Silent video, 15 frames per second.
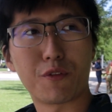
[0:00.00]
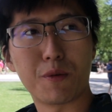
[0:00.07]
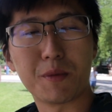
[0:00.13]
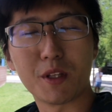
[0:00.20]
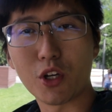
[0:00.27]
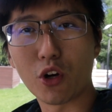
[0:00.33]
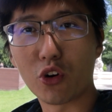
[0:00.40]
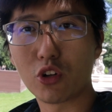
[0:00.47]
from
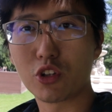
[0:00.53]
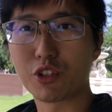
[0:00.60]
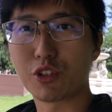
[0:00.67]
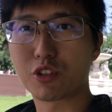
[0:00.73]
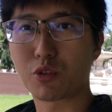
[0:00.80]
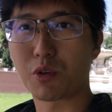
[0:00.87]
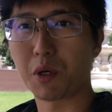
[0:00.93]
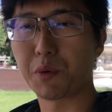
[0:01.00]
the earlier
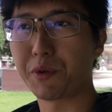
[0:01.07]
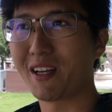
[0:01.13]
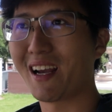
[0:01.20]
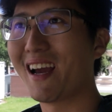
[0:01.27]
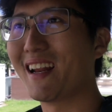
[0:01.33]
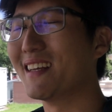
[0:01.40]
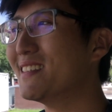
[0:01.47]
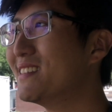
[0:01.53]
square we're
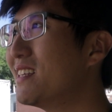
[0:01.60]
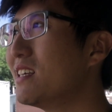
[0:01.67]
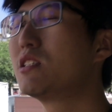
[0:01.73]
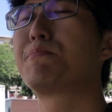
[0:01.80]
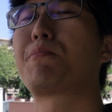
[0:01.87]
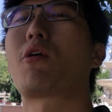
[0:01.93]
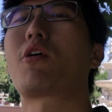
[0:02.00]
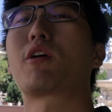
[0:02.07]
at is this
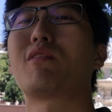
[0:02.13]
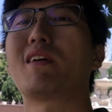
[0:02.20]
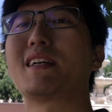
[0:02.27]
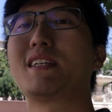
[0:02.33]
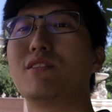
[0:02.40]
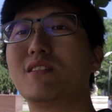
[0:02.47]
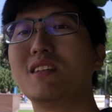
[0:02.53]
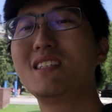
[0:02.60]
park right
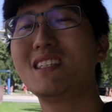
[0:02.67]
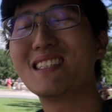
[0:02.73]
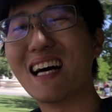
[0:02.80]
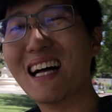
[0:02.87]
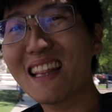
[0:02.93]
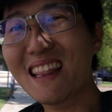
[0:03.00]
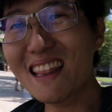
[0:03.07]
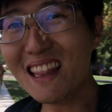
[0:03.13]
here. This is
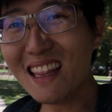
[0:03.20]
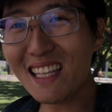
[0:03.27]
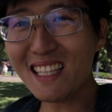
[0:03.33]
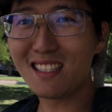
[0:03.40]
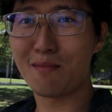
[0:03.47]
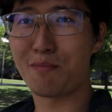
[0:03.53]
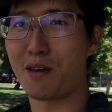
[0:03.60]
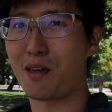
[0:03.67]

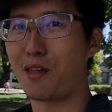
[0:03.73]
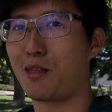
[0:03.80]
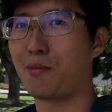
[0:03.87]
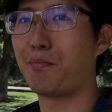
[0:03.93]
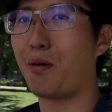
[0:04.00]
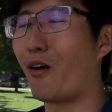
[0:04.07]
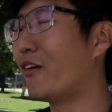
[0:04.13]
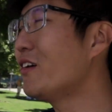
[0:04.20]
Elizabeth
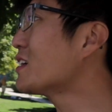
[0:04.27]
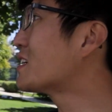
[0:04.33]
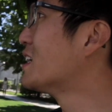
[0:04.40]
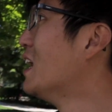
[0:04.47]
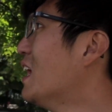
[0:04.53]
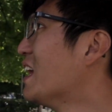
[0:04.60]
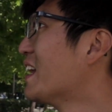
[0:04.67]
Park.